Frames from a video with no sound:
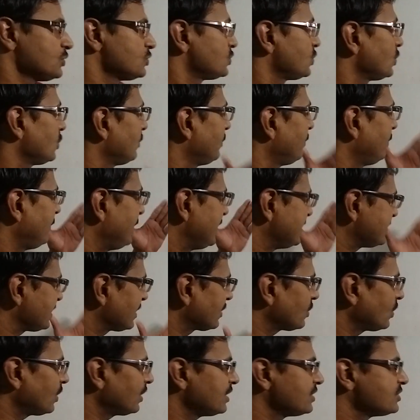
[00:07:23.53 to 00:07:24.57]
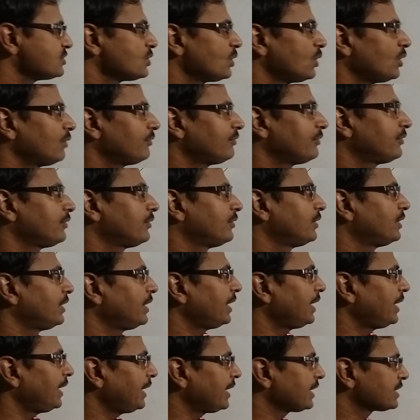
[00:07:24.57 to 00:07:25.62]
So basic knowledge of
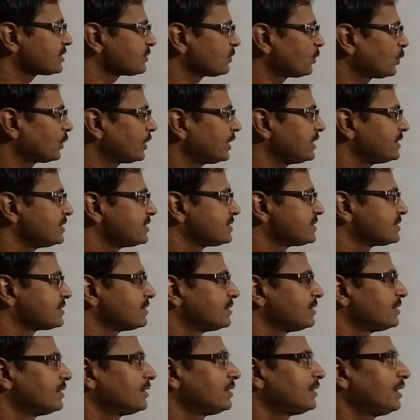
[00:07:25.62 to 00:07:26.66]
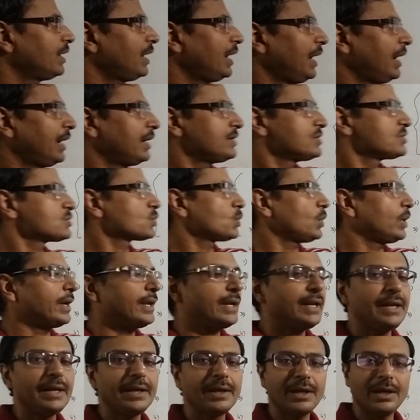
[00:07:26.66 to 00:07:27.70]
exponents and
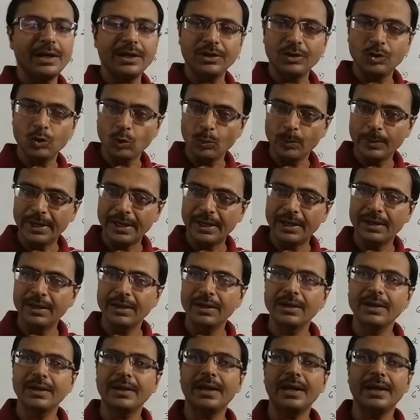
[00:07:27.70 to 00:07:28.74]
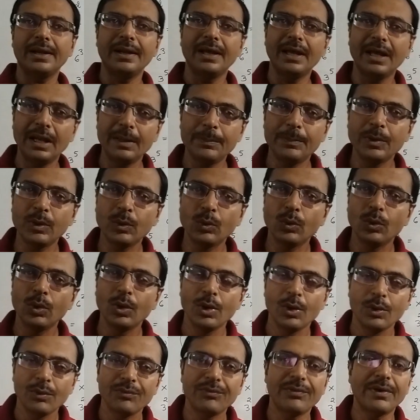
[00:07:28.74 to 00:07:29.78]
squaring and cubing can help you
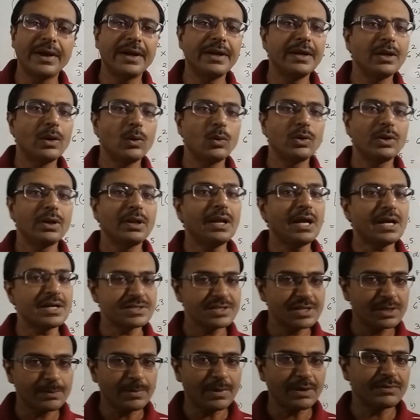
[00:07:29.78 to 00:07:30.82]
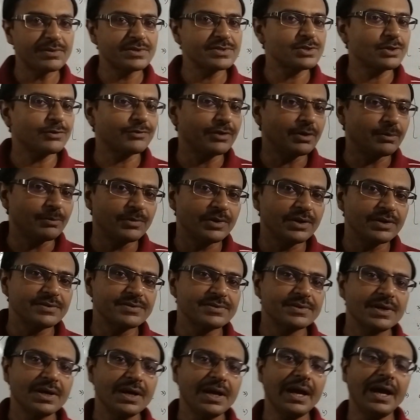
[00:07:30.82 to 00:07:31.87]
find out larger powers of
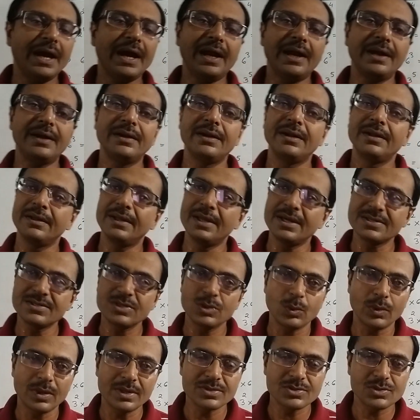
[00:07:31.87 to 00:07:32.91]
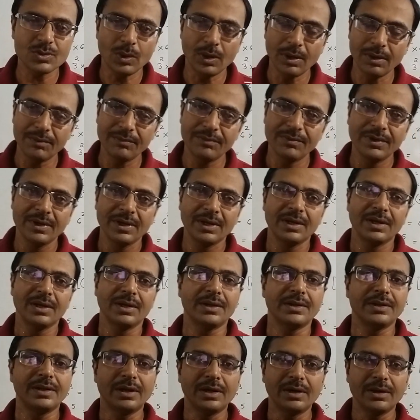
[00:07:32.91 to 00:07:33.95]
numbers, and thus you can solve
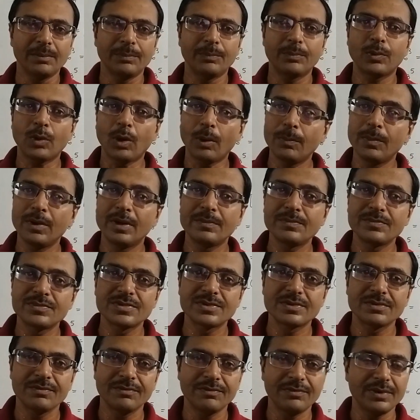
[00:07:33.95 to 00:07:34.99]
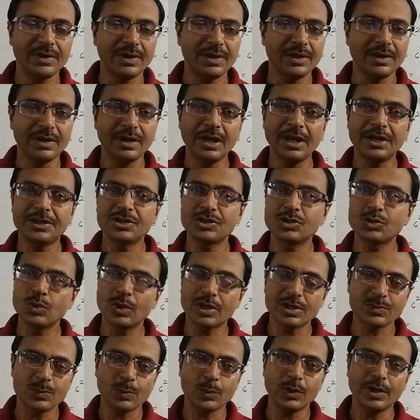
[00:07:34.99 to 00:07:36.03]
the problems related to
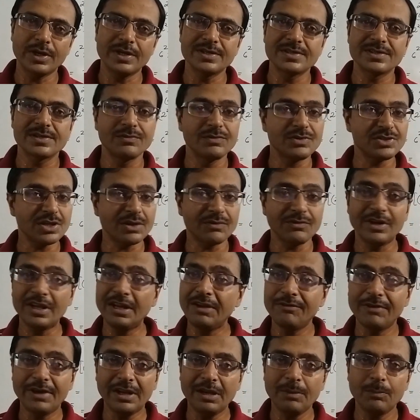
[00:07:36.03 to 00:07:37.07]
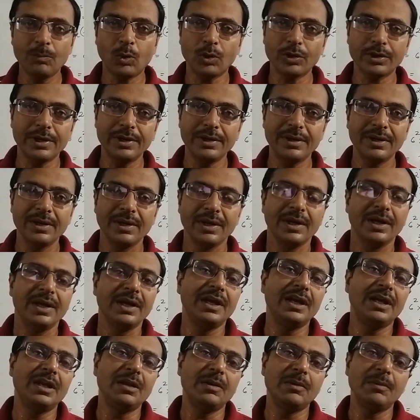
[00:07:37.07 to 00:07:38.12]
exponents, which are very, very important
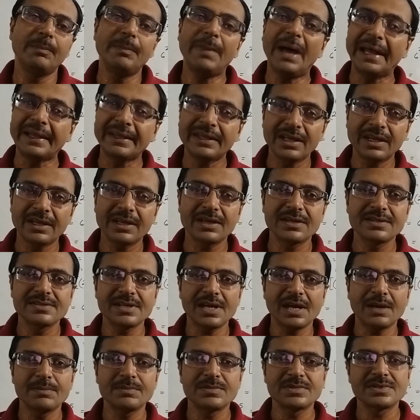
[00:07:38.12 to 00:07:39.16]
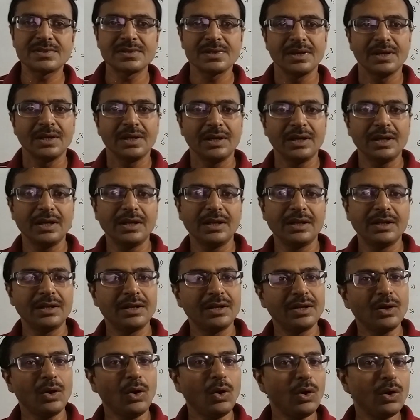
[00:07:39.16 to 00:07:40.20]
in banking exams,
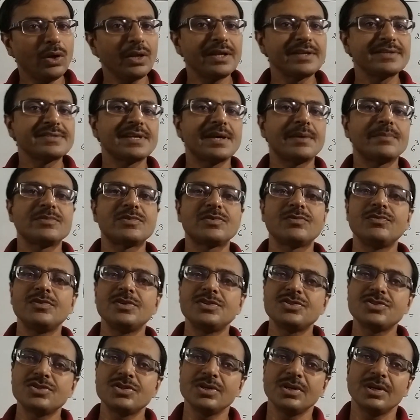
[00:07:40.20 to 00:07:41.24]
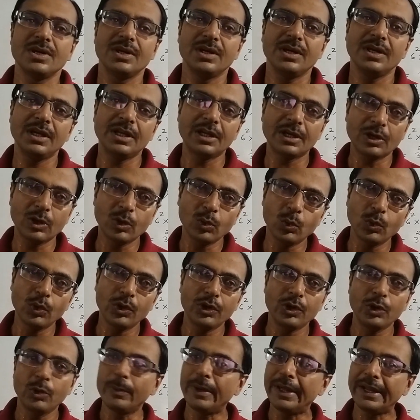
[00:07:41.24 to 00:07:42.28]
in all exams which
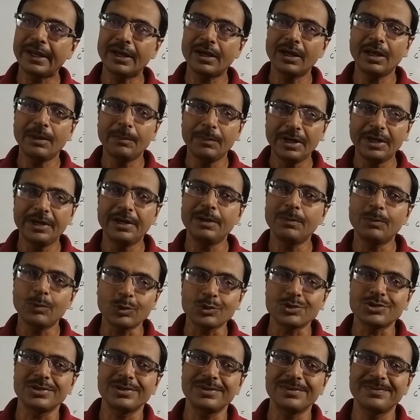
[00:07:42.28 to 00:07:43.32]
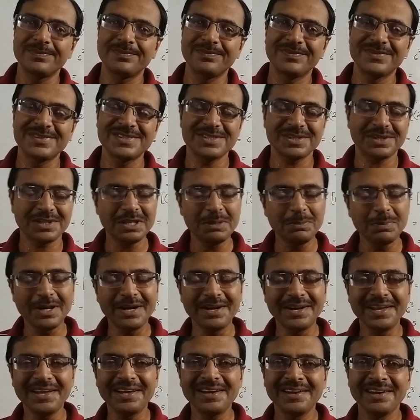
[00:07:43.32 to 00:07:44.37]
include numerical ability portion. So keep
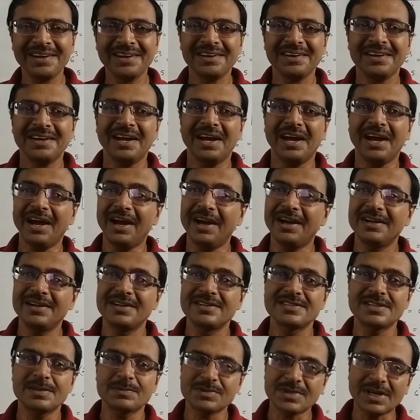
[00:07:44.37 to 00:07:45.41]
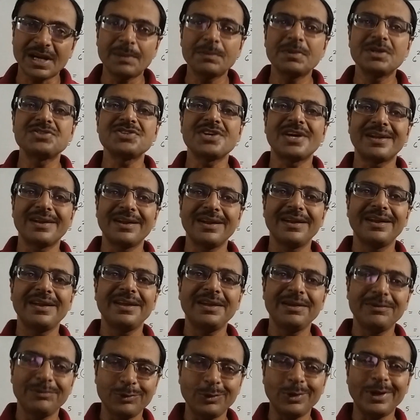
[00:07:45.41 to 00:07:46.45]
learning and subscribe the channel
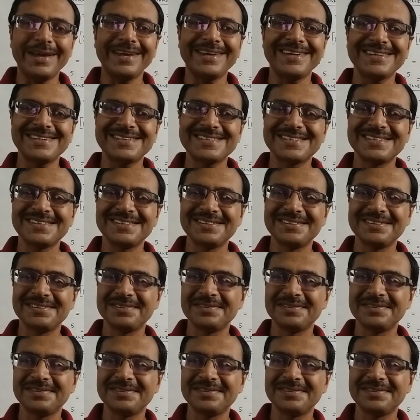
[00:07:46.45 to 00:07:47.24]
if you like it.